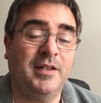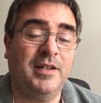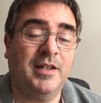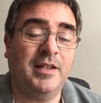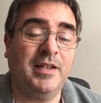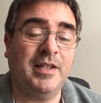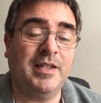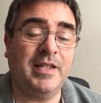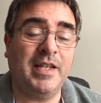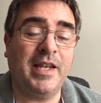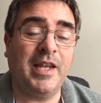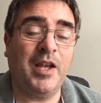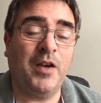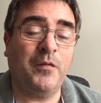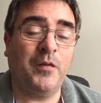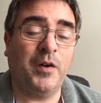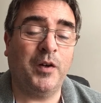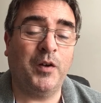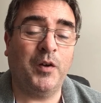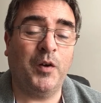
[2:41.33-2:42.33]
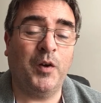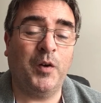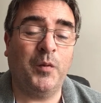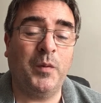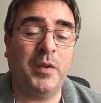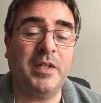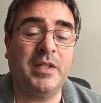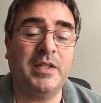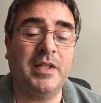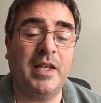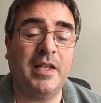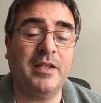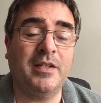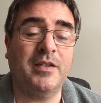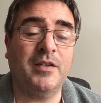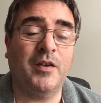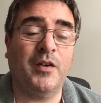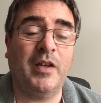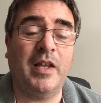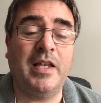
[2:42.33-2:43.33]
In the city of our God which
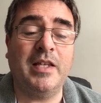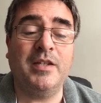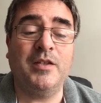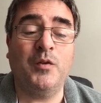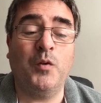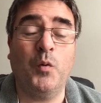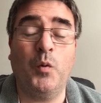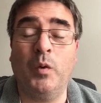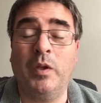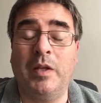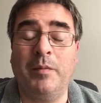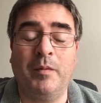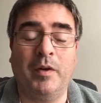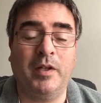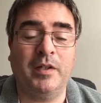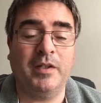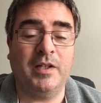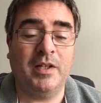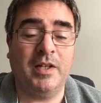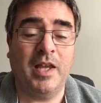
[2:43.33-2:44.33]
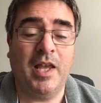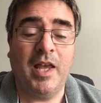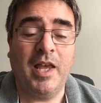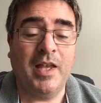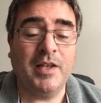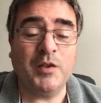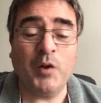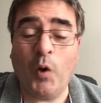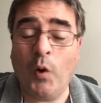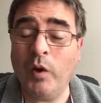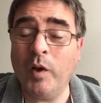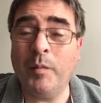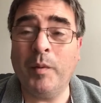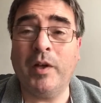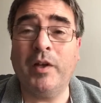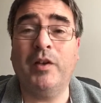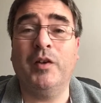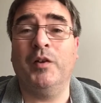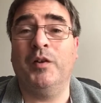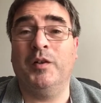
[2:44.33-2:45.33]
sits on his holy mountain. It's all
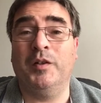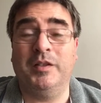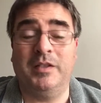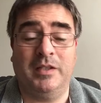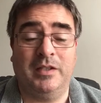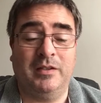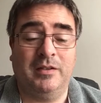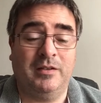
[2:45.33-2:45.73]
about God.